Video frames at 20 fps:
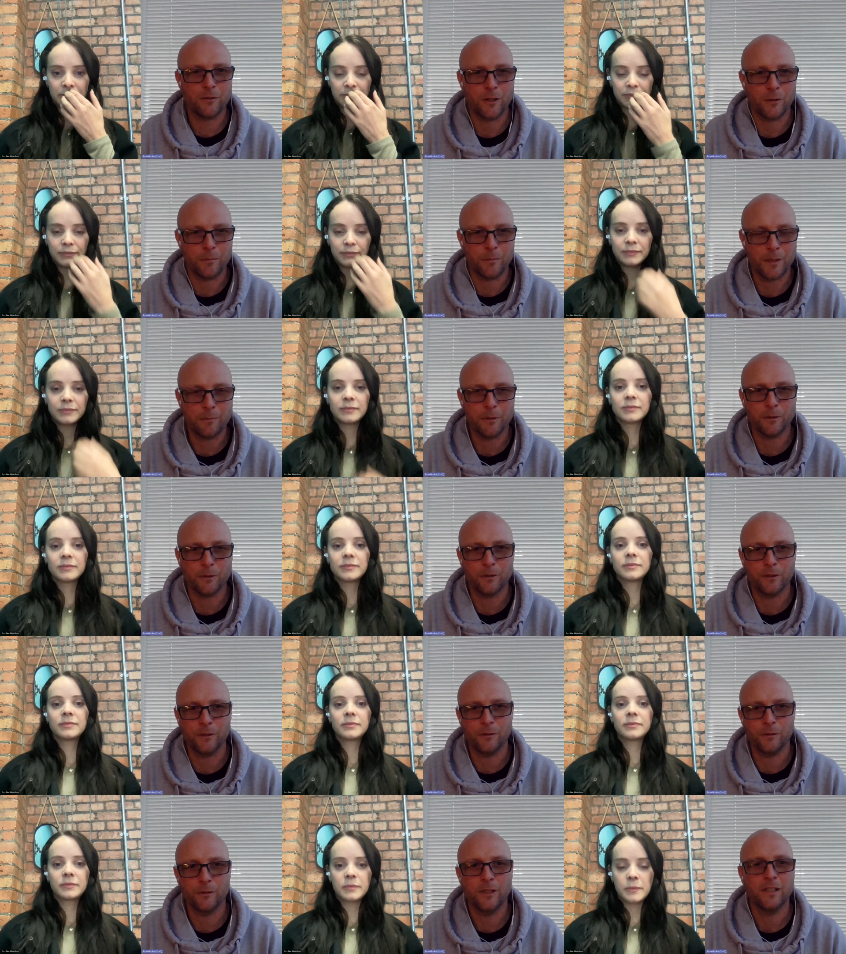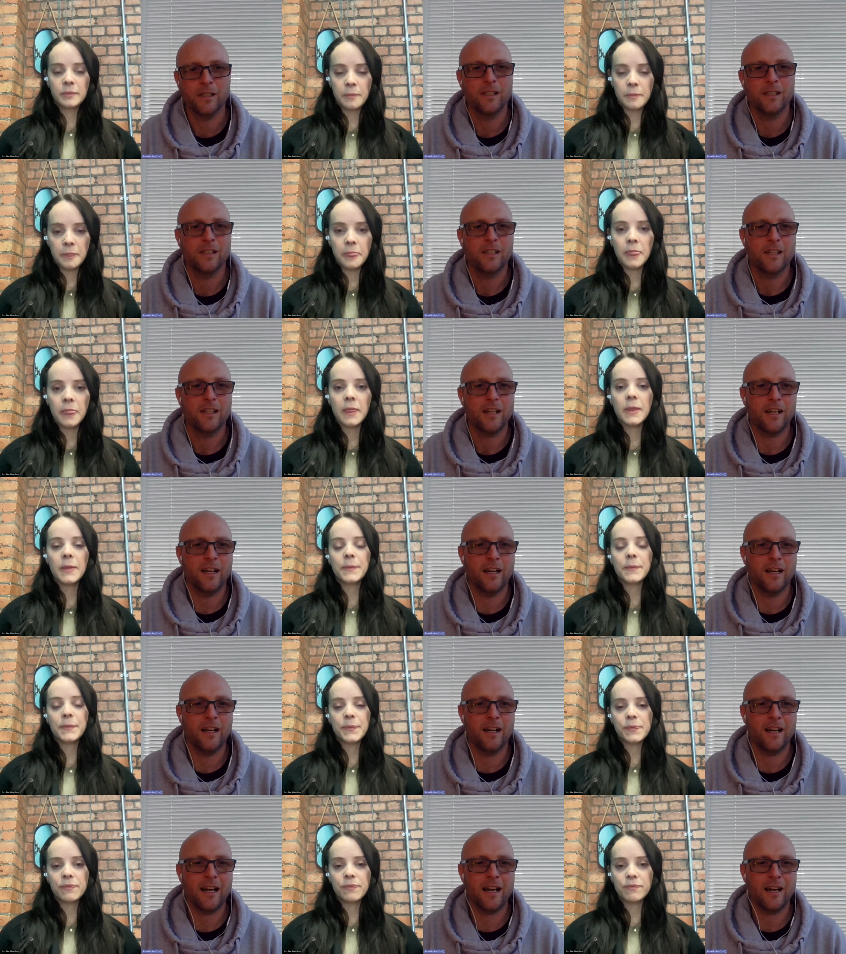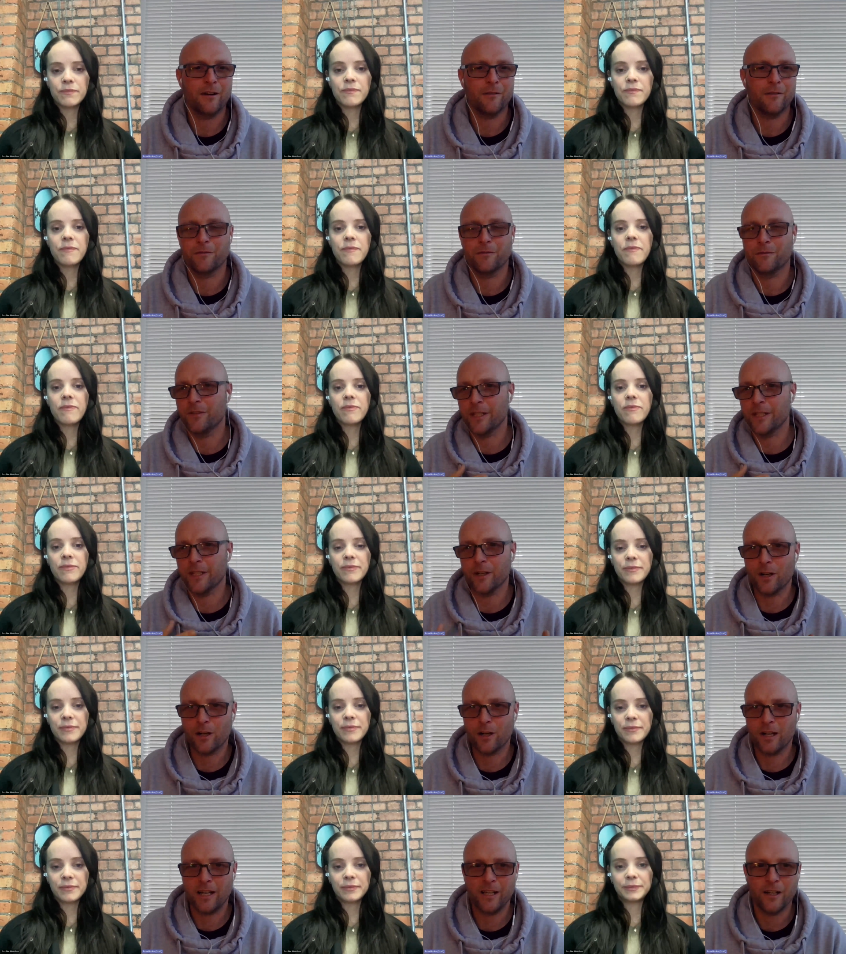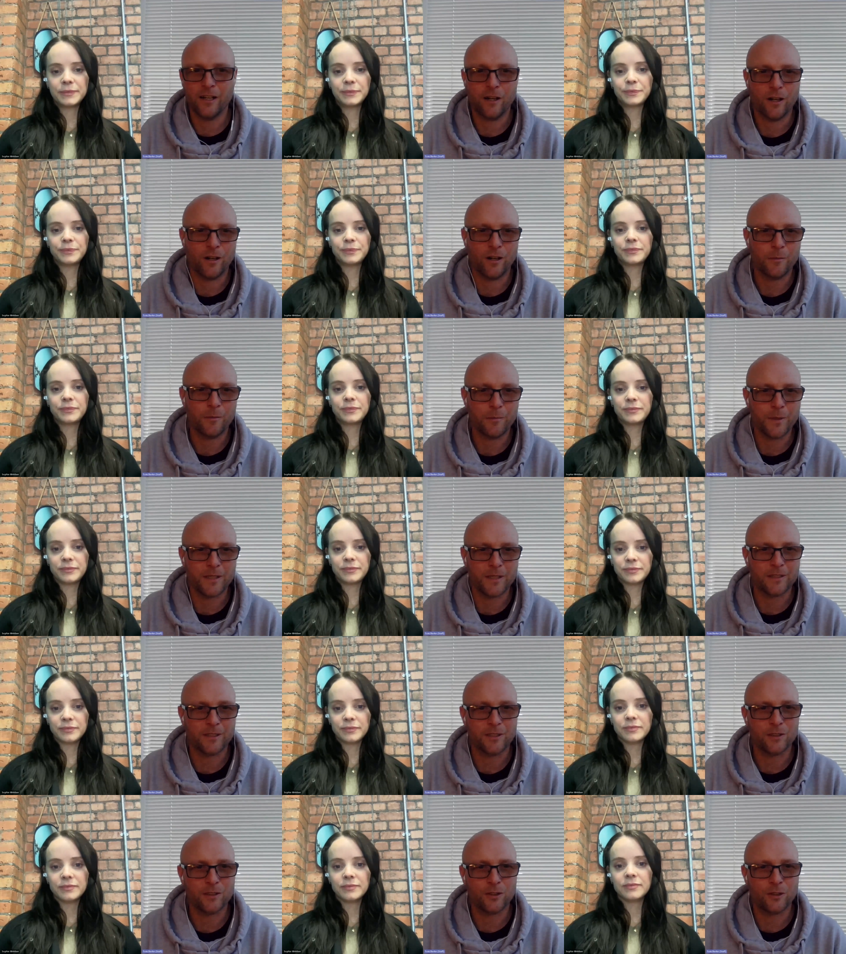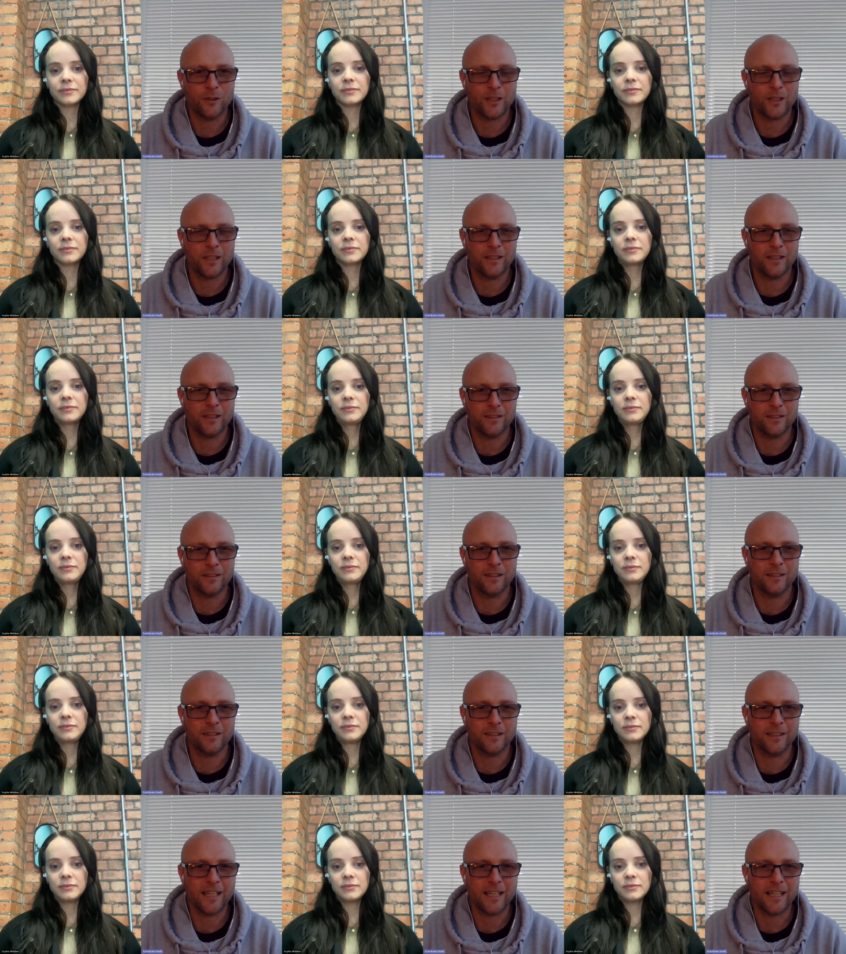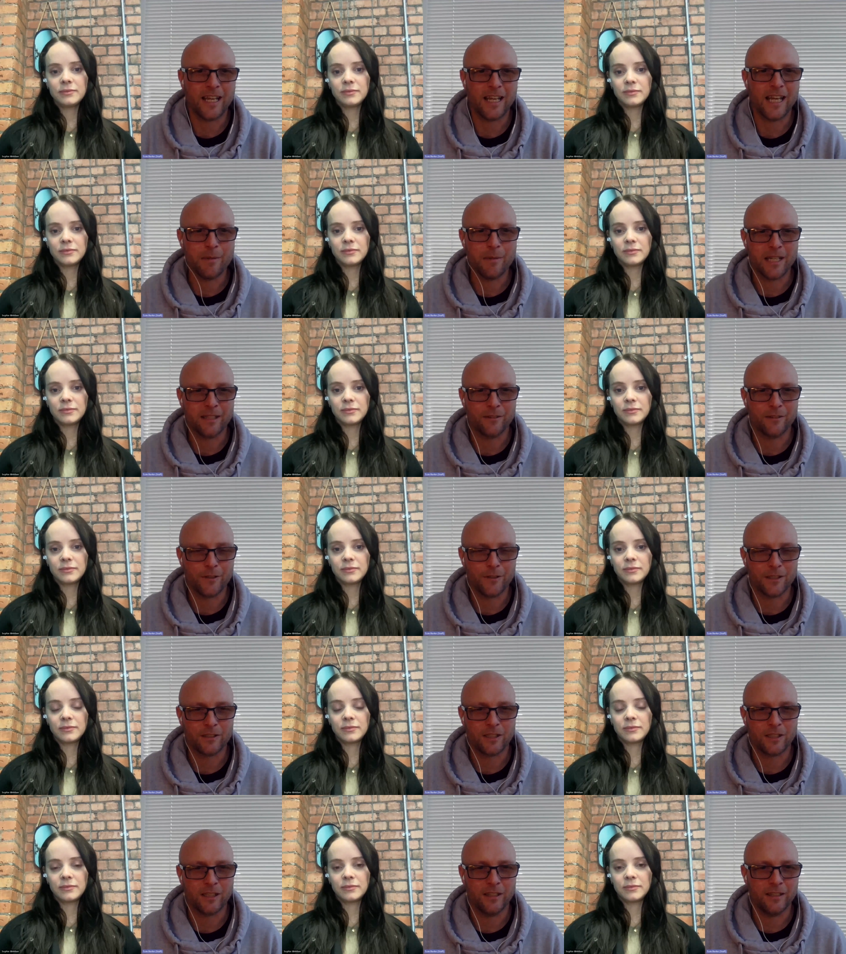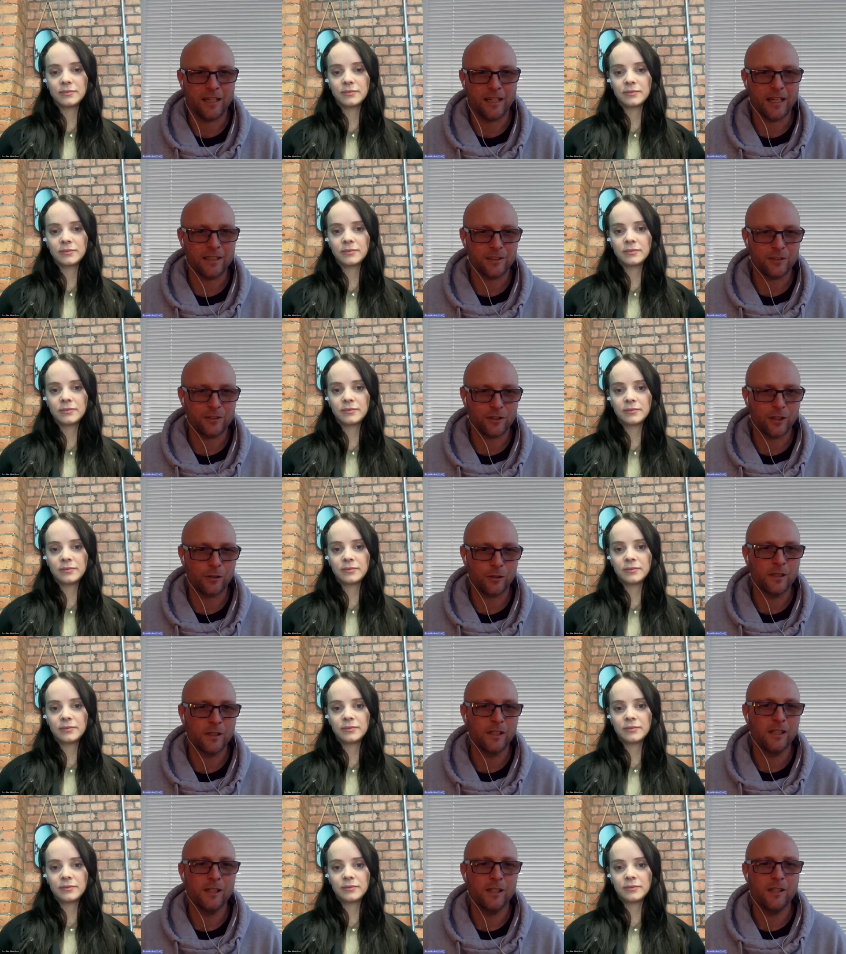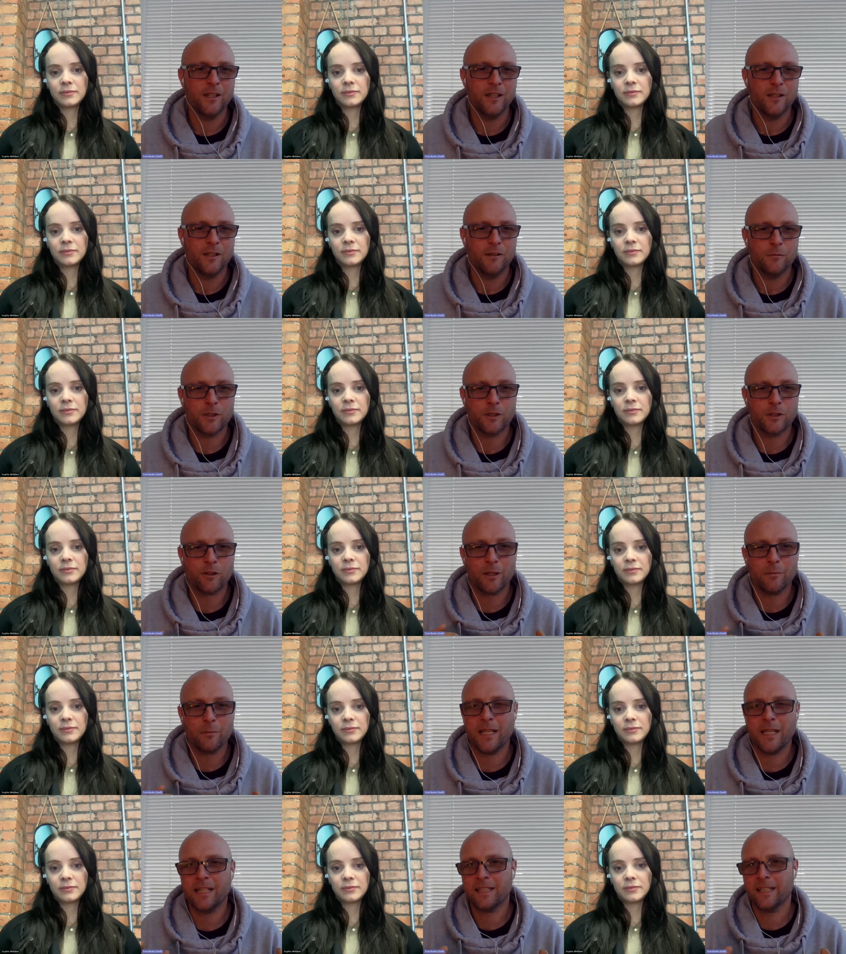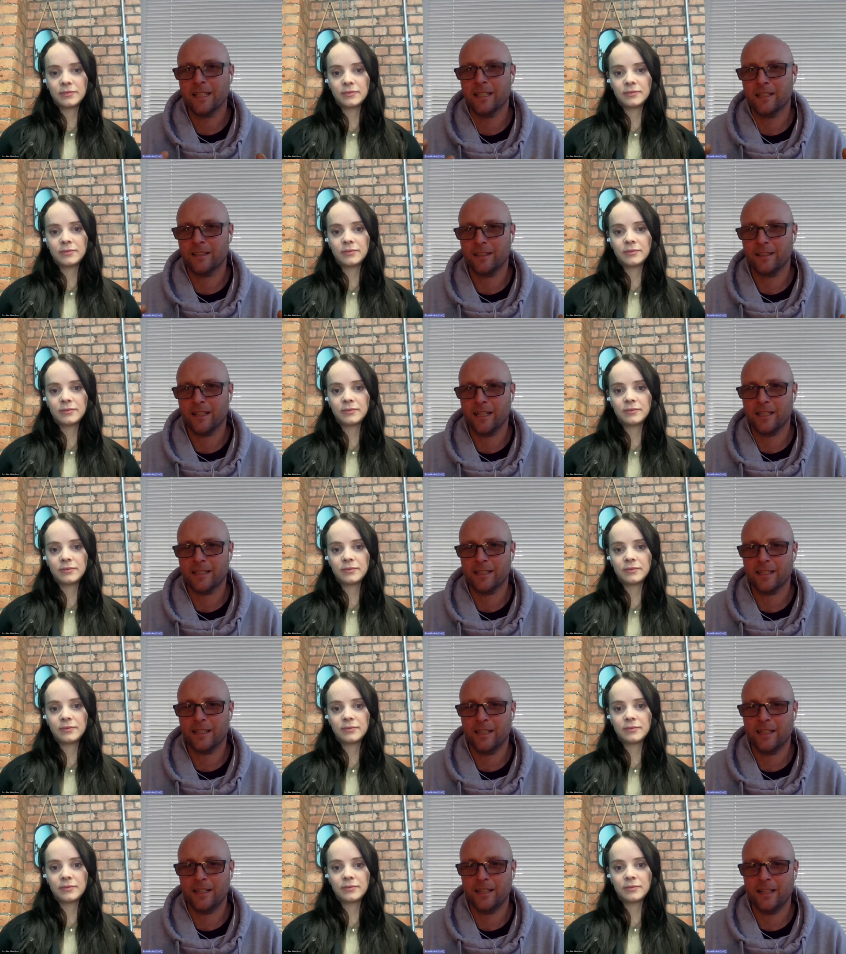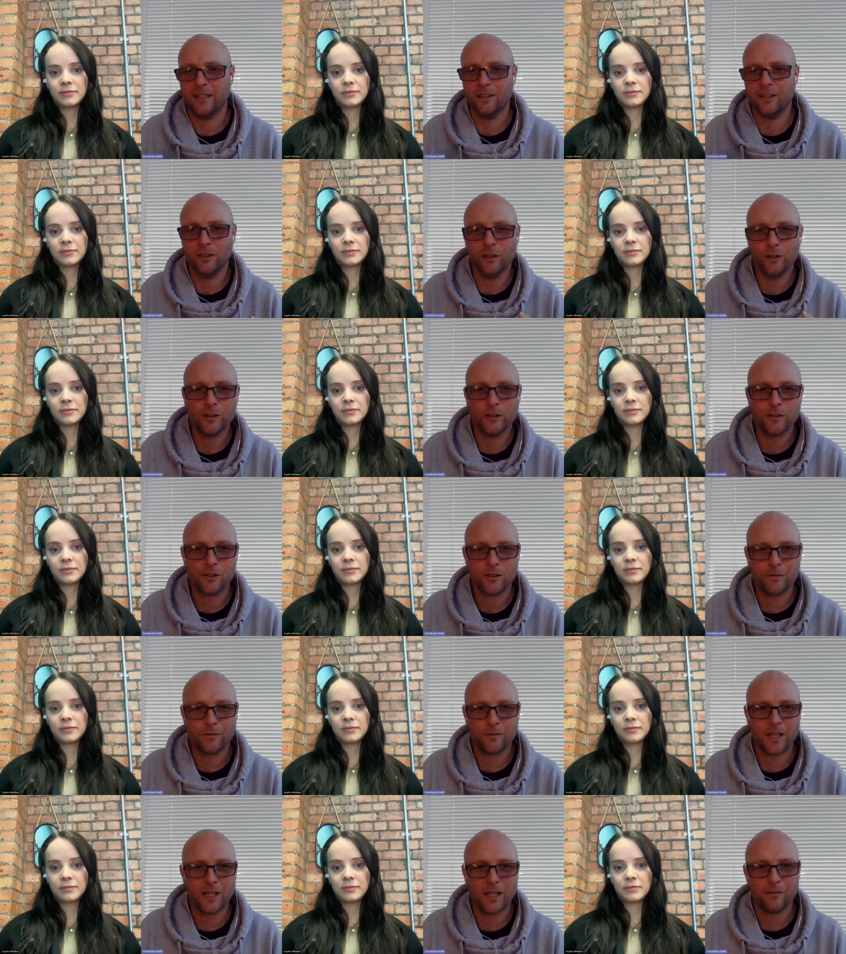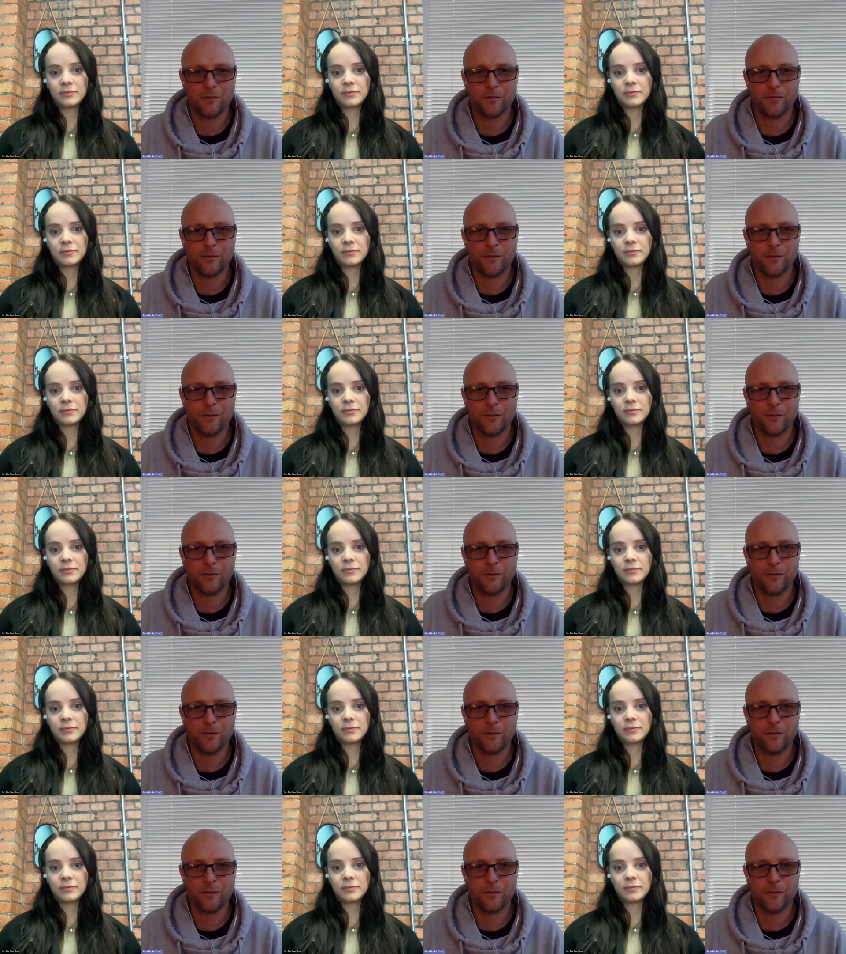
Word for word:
Speaker 1: We've got people who have VR, AR business talking and gaming and things like that. So we're trying to make it like a launch event